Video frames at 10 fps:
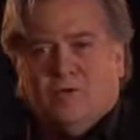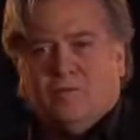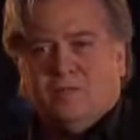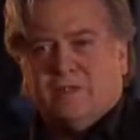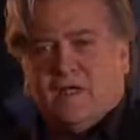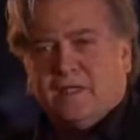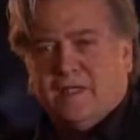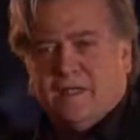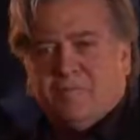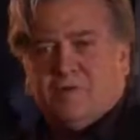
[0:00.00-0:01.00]
Goldman Sachs,
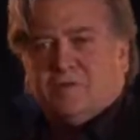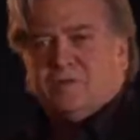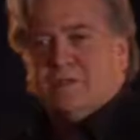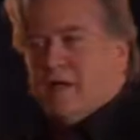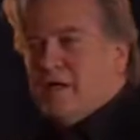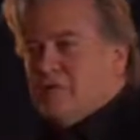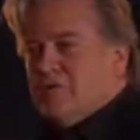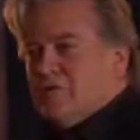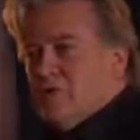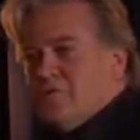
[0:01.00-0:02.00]
Hank Paulson, guy I used
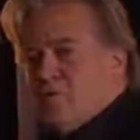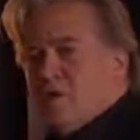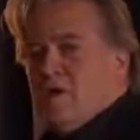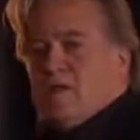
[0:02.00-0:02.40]
to work for.